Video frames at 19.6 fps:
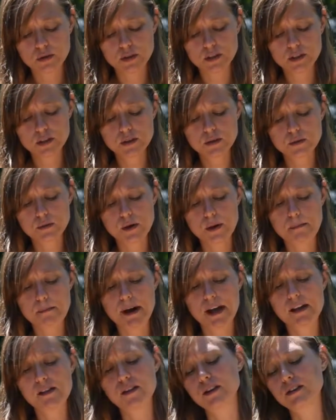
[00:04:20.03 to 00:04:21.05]
So this is what a
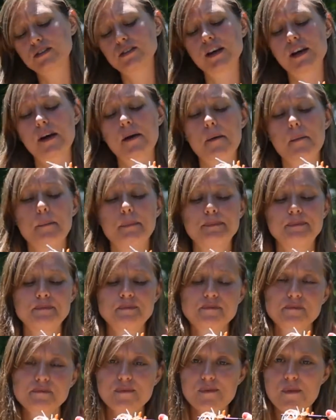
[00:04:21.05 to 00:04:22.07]
bite looks like.
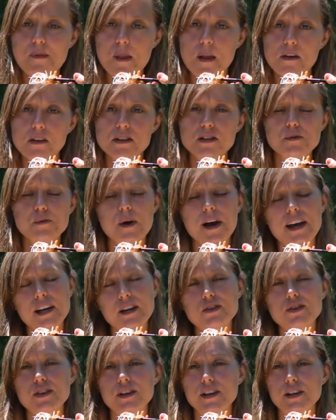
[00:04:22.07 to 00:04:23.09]
This is why I
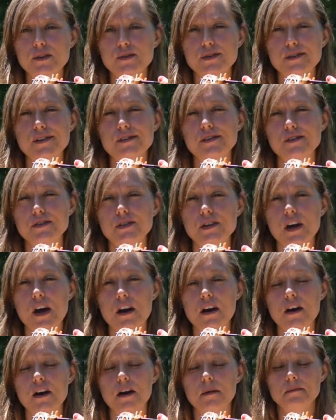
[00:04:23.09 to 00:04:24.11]
usually use scissors to
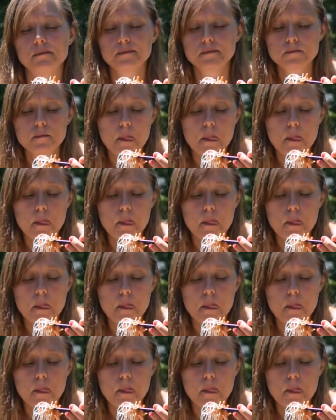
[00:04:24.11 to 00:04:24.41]
cut it up.